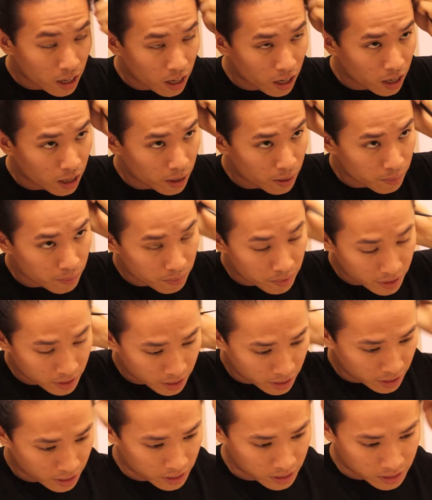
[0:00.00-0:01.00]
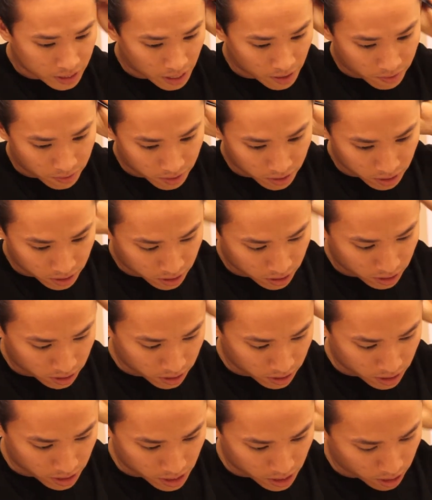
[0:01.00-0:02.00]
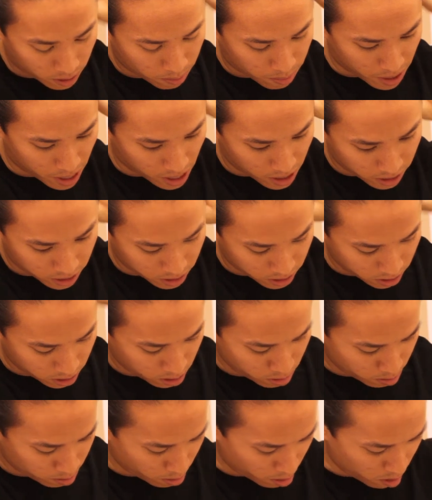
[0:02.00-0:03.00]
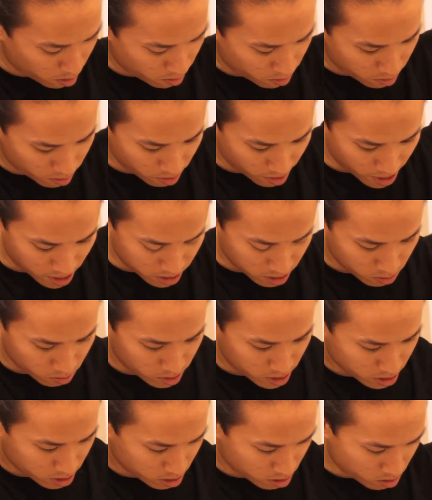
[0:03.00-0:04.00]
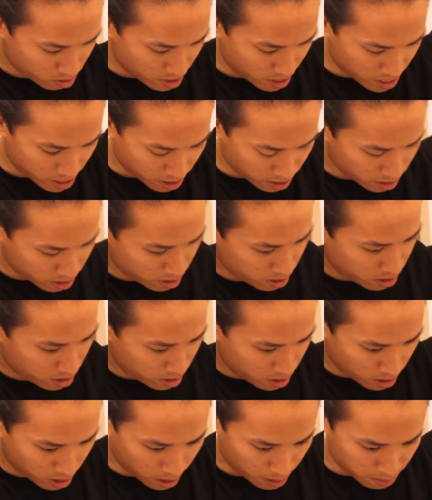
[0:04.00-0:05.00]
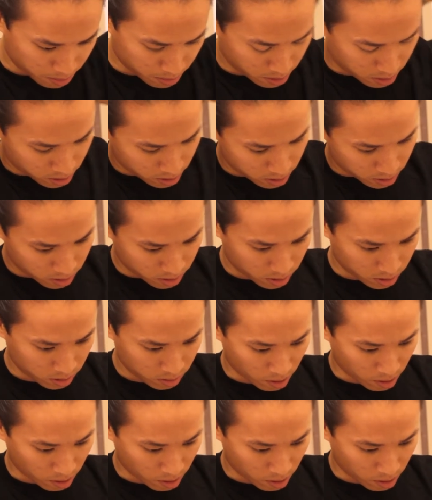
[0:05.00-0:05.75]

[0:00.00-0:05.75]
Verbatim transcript: Um, it definitely, in comparison to both Grant's original and um,